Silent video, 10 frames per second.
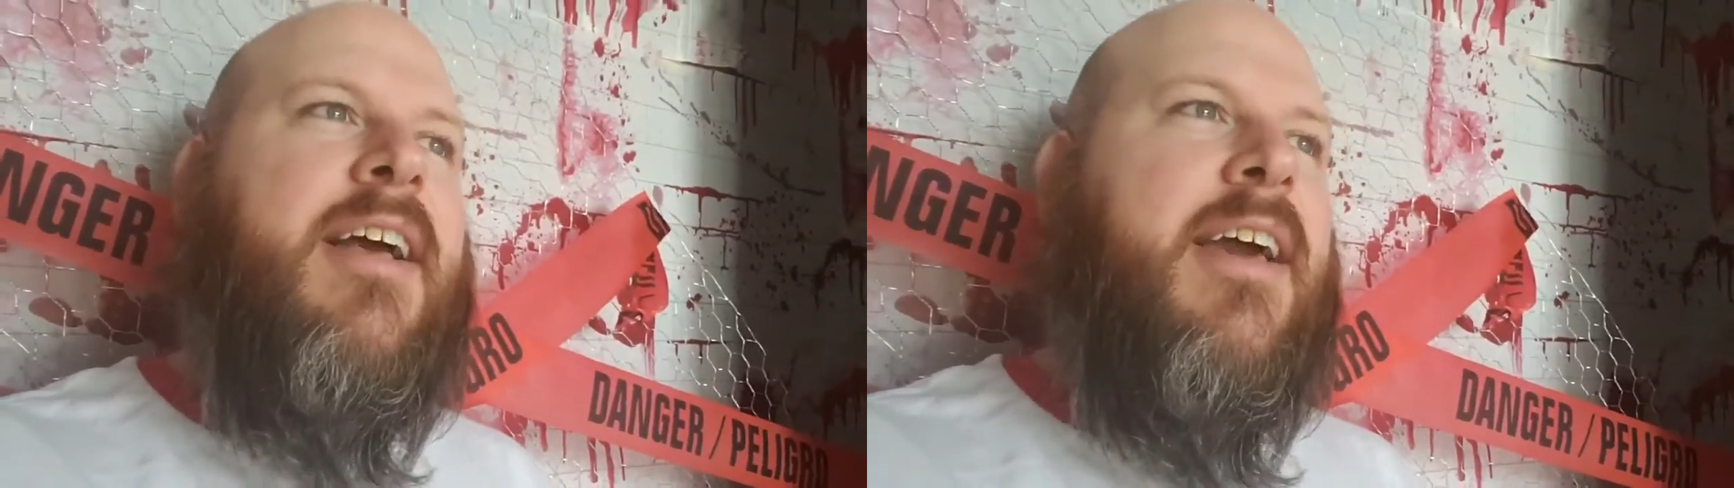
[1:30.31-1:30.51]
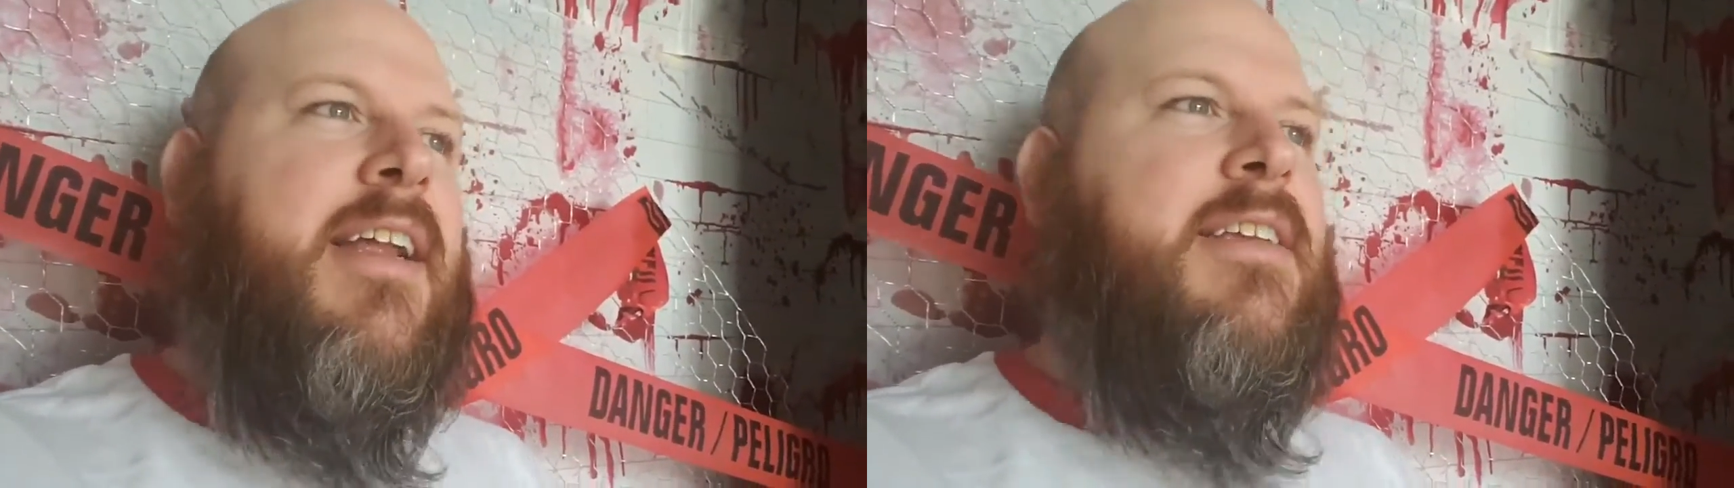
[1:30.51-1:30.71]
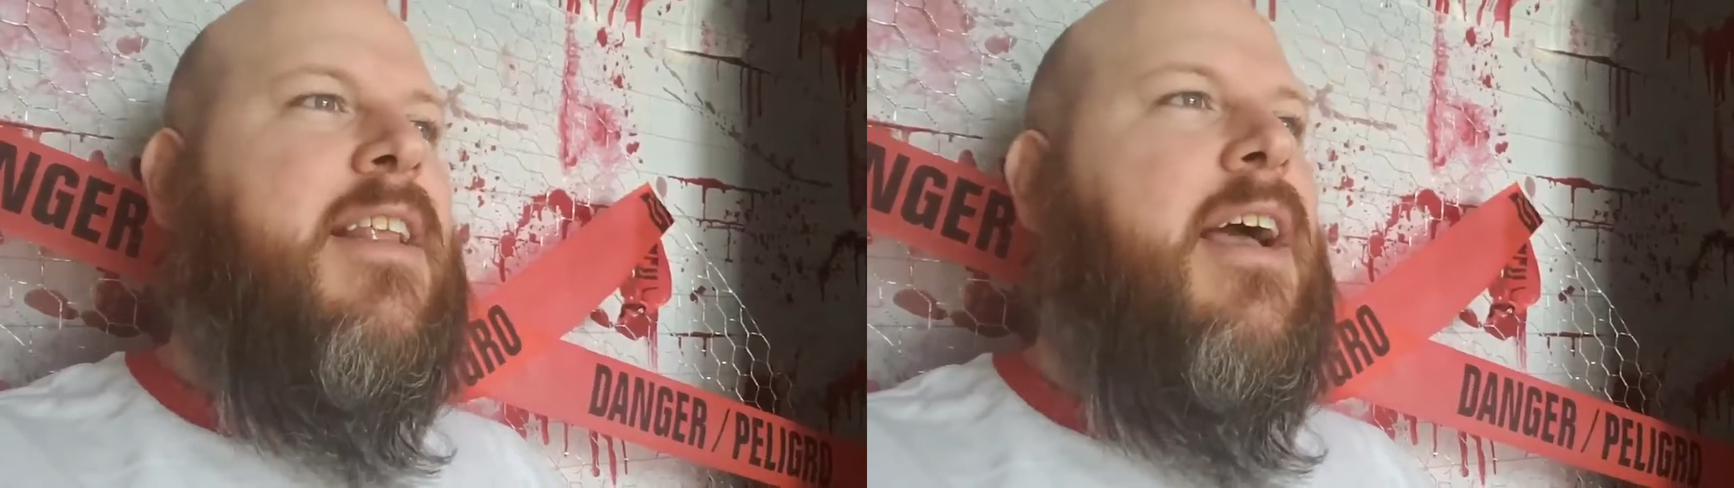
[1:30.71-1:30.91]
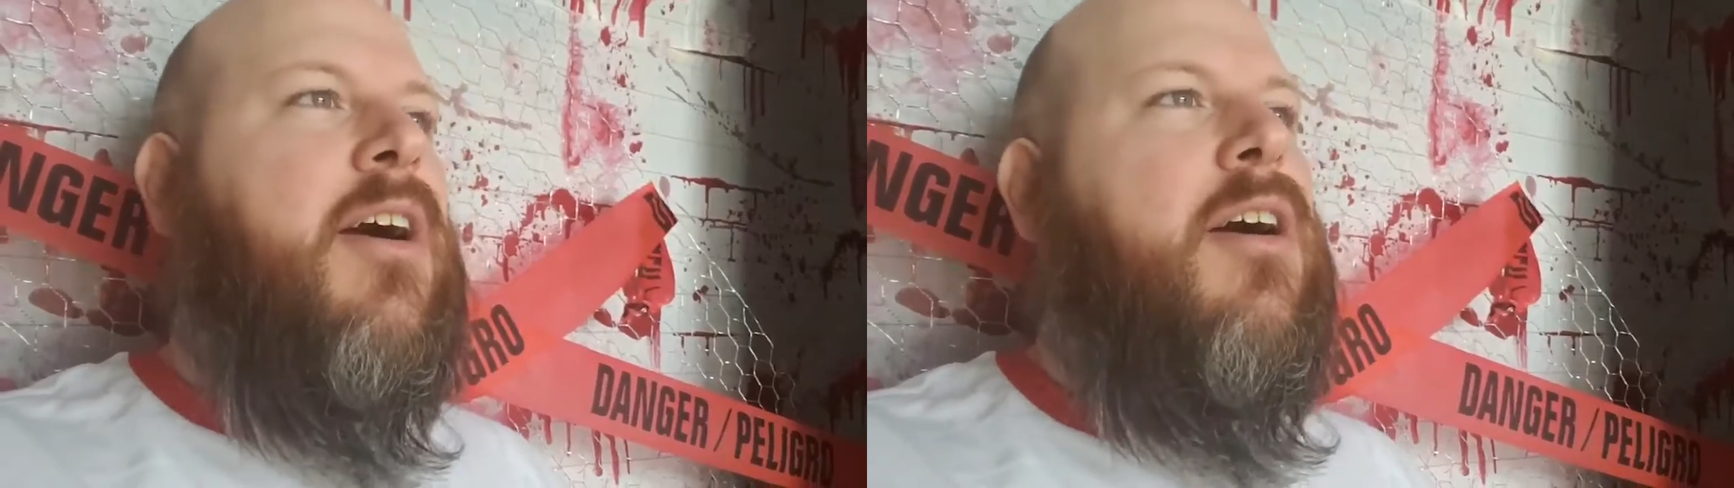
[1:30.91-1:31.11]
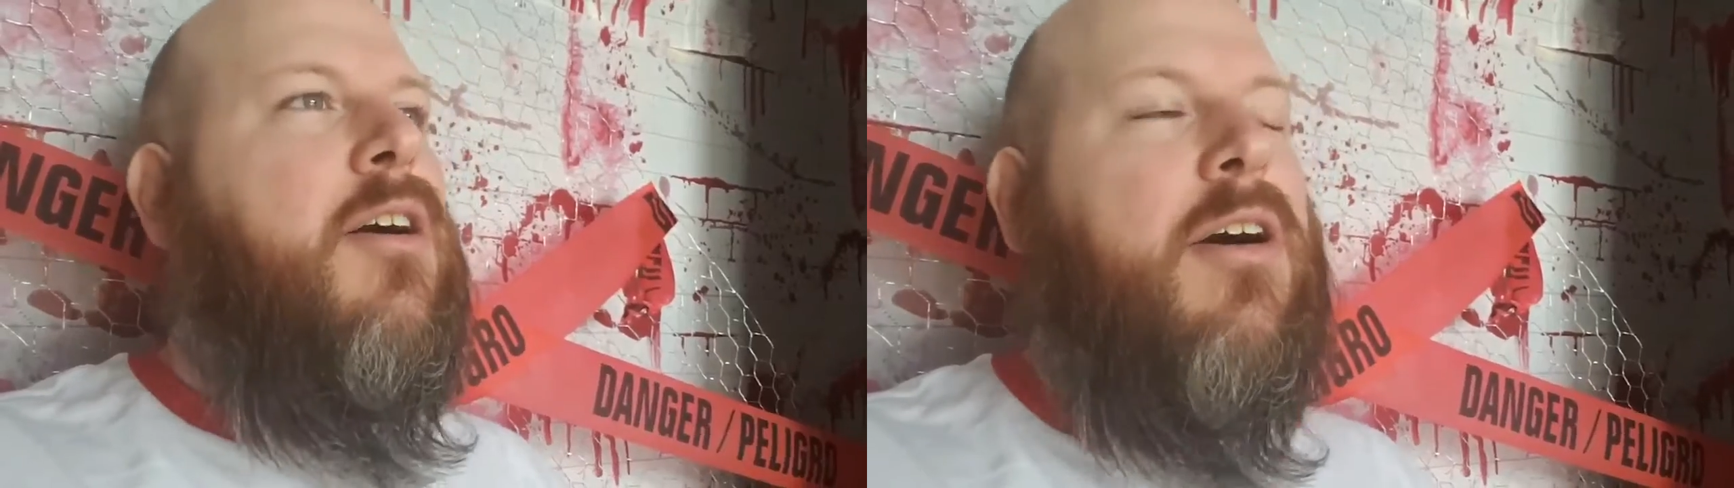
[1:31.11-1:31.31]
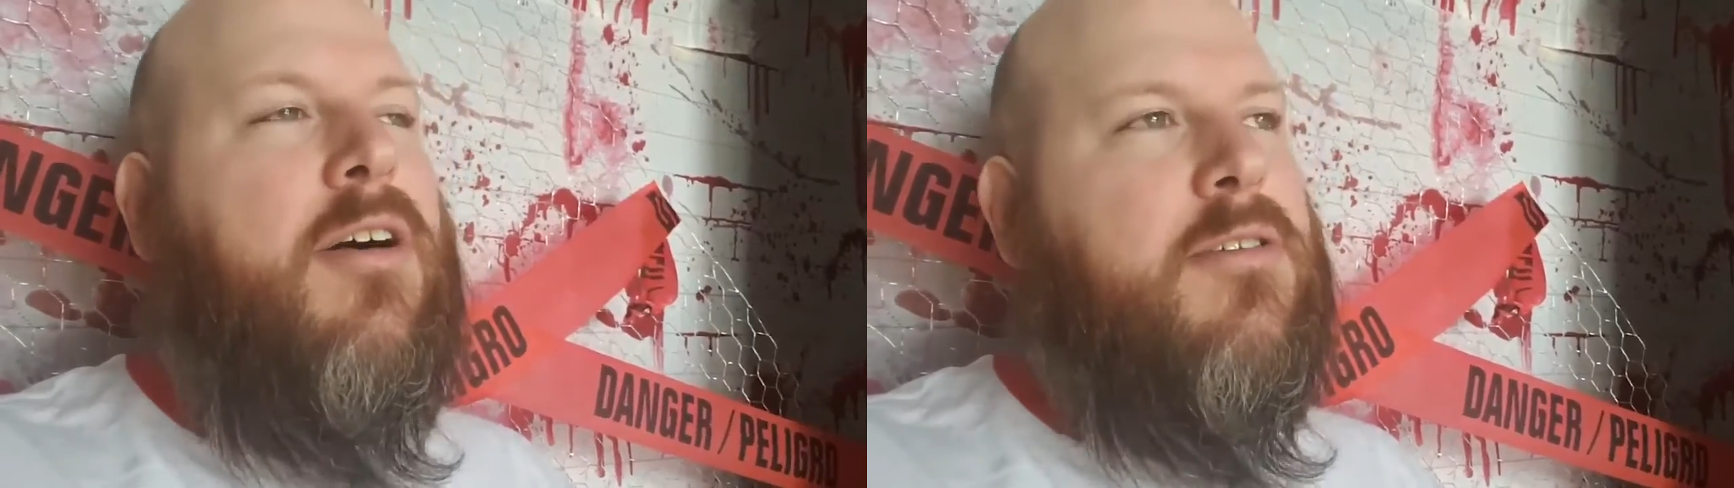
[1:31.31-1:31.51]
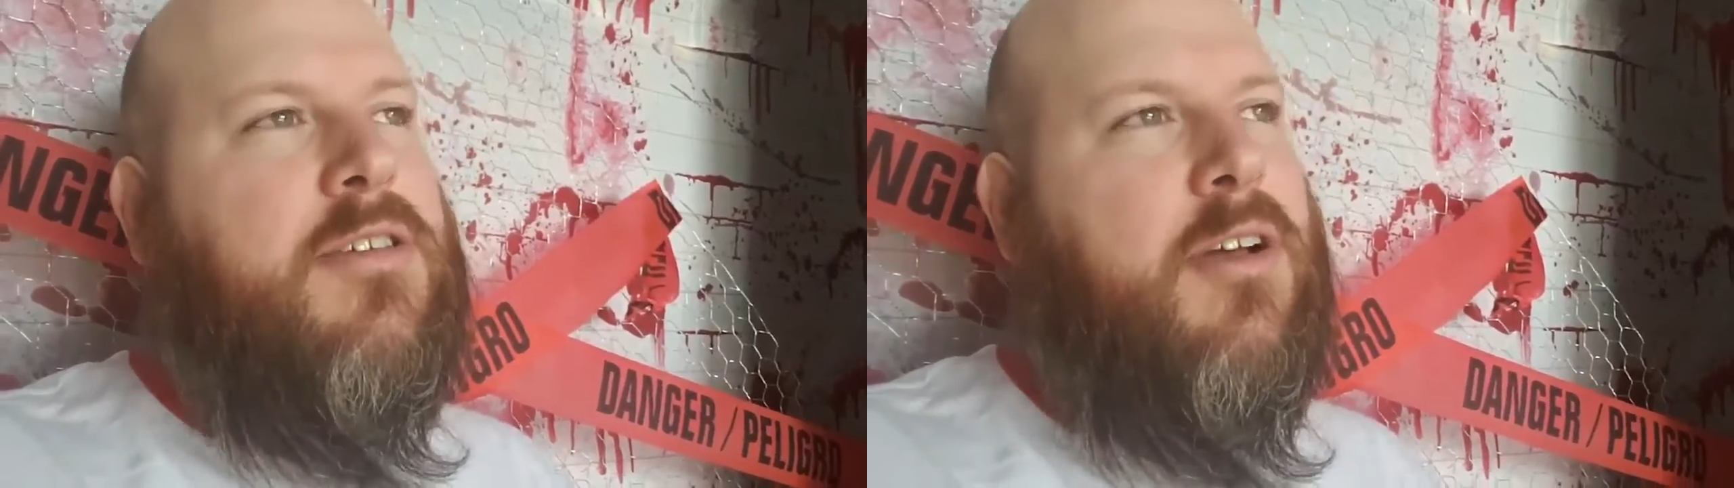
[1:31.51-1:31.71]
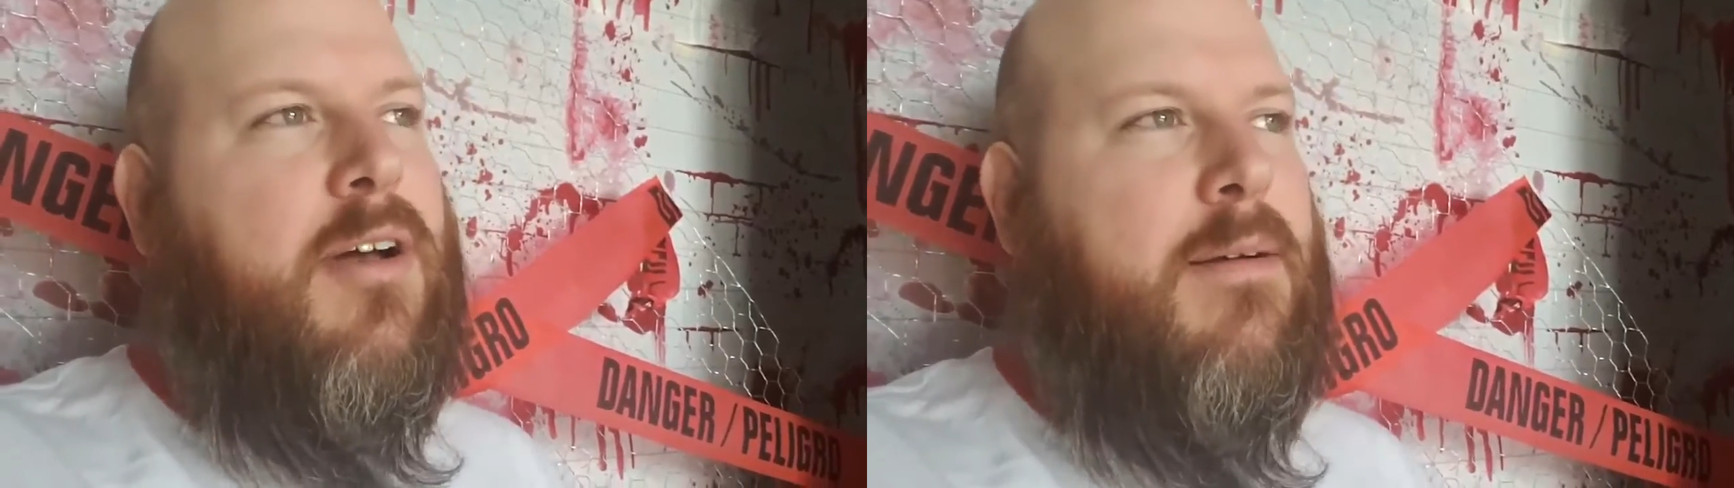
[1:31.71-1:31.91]
And he's like, oh,
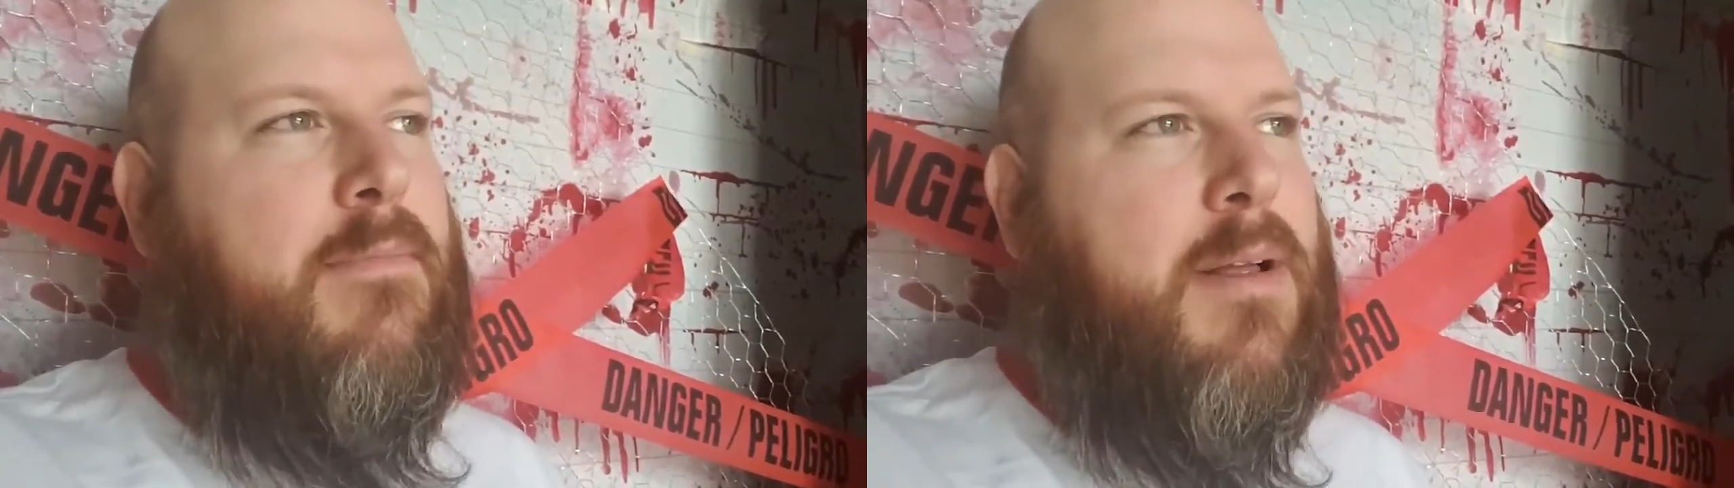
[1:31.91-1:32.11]
also, I'm,